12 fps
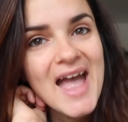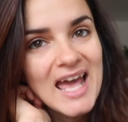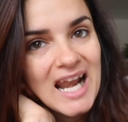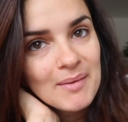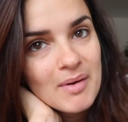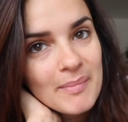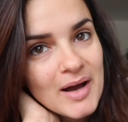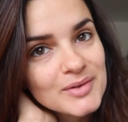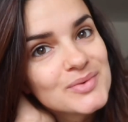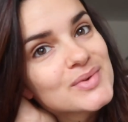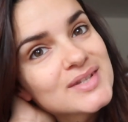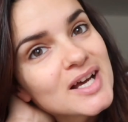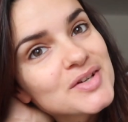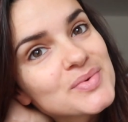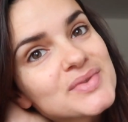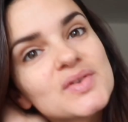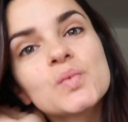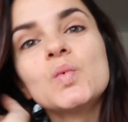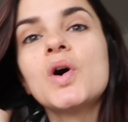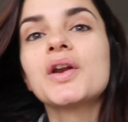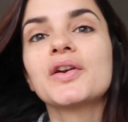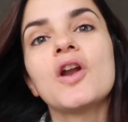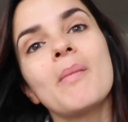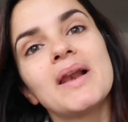And I'm about to start doing some
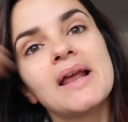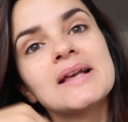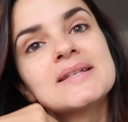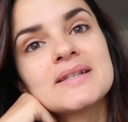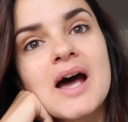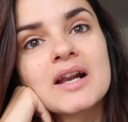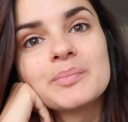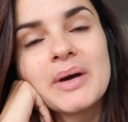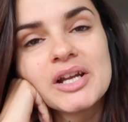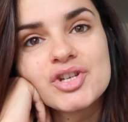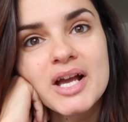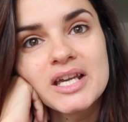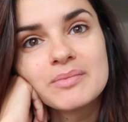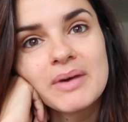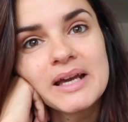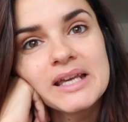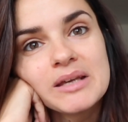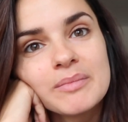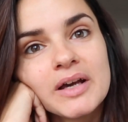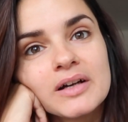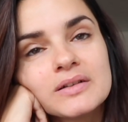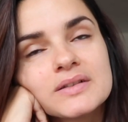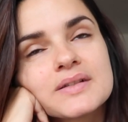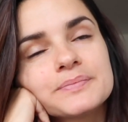work. Normally I start by checking my
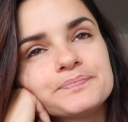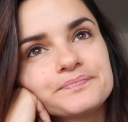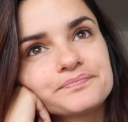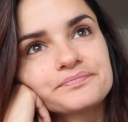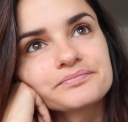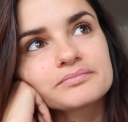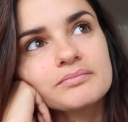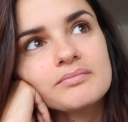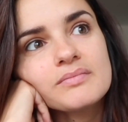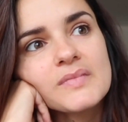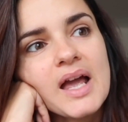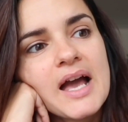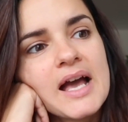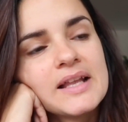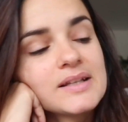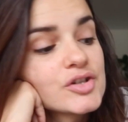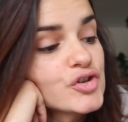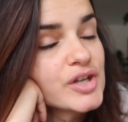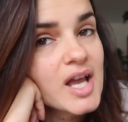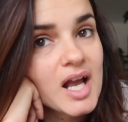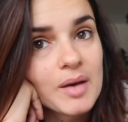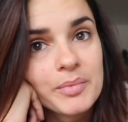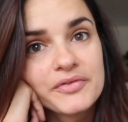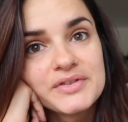emails and drink a
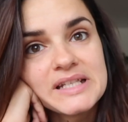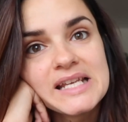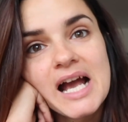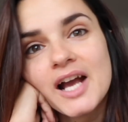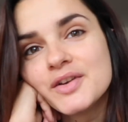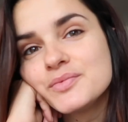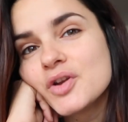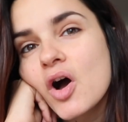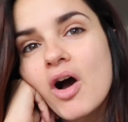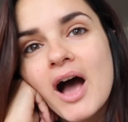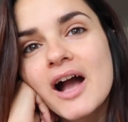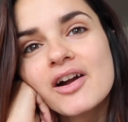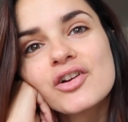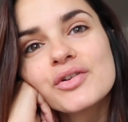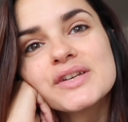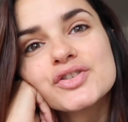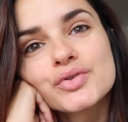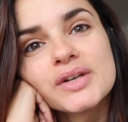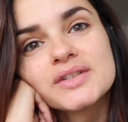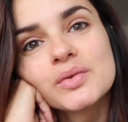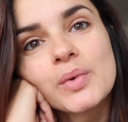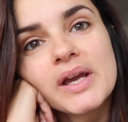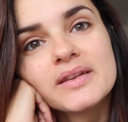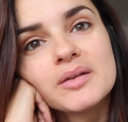cup of tea. I'm not hungry straight
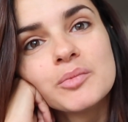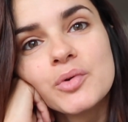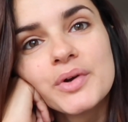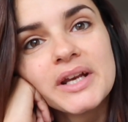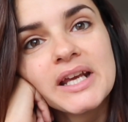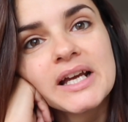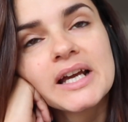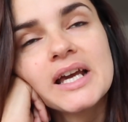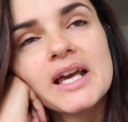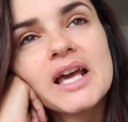away in the morning,